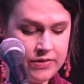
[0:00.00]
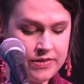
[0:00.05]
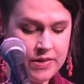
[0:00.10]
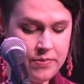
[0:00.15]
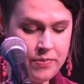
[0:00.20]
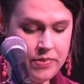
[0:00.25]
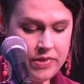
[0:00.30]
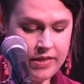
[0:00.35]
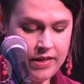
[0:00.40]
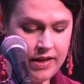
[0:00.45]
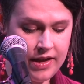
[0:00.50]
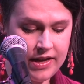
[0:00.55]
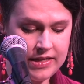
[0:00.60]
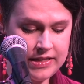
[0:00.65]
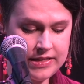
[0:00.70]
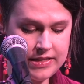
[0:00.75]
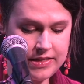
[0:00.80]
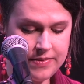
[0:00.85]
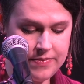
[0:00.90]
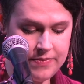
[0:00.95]

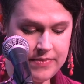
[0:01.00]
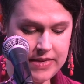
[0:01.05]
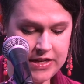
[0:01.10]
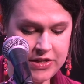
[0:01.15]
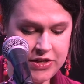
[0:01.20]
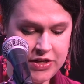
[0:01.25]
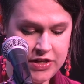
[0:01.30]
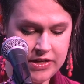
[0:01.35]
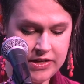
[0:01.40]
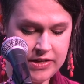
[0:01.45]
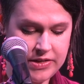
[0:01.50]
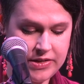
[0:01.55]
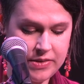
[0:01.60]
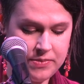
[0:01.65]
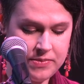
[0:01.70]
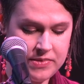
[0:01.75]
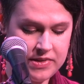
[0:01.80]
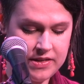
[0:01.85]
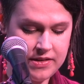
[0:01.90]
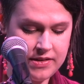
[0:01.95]
sympathize, and she
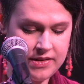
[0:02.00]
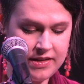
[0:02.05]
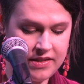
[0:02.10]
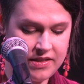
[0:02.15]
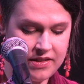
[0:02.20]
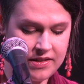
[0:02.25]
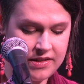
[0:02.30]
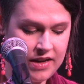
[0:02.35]
determined to tell